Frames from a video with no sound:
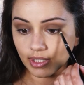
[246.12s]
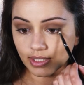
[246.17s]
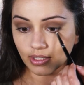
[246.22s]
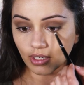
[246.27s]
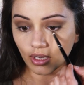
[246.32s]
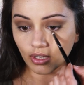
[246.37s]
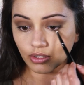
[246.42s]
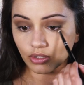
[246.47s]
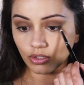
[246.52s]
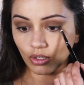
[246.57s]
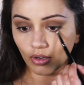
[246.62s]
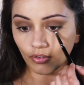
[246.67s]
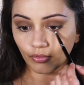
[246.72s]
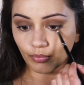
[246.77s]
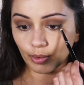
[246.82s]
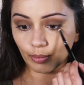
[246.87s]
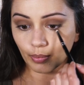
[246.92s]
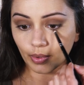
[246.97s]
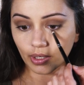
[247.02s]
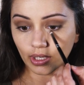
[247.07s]
start
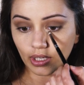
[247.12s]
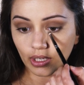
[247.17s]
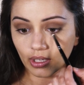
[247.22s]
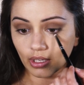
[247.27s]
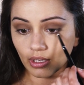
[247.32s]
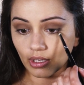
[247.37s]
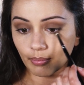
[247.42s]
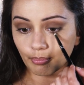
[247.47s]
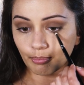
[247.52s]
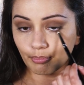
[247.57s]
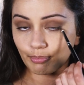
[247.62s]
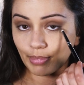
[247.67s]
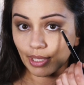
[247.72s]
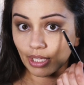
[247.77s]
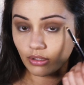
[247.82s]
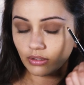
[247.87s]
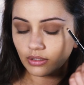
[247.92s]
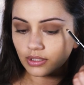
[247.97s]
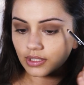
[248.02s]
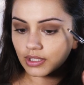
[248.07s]
off, we want to
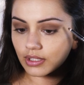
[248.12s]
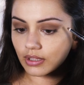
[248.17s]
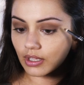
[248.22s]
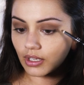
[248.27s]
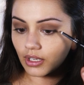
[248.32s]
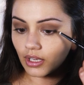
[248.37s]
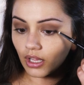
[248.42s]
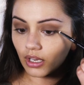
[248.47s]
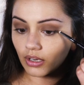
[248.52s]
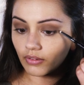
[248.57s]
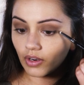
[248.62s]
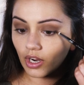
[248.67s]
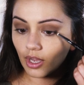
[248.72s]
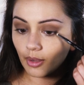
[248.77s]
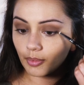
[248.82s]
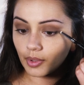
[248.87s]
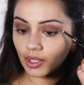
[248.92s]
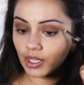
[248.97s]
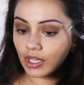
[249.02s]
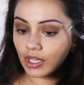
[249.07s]
build the colour up,